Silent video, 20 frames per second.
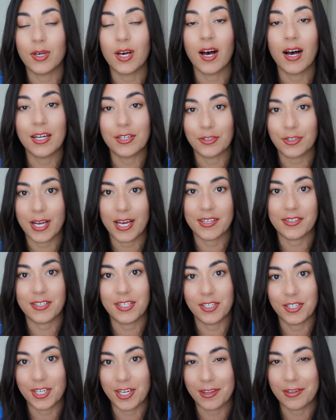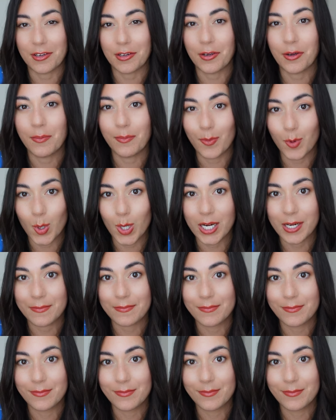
contrast each other more.